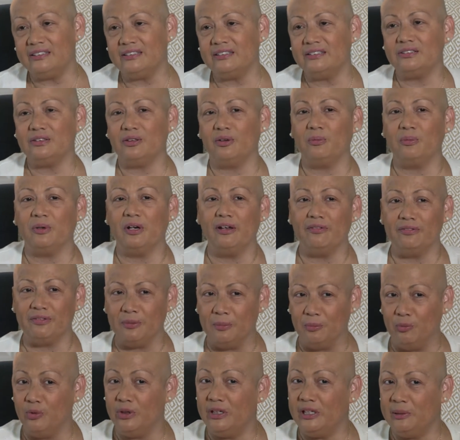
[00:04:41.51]
So I'm gonna have
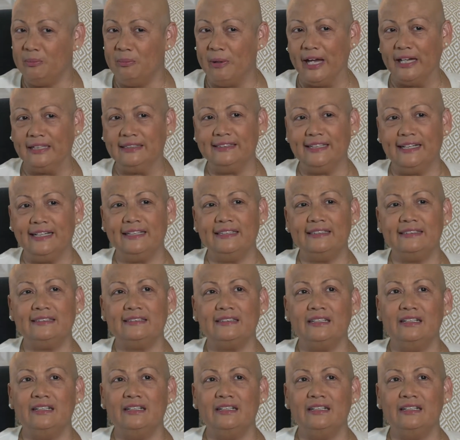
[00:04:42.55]
some really bad days.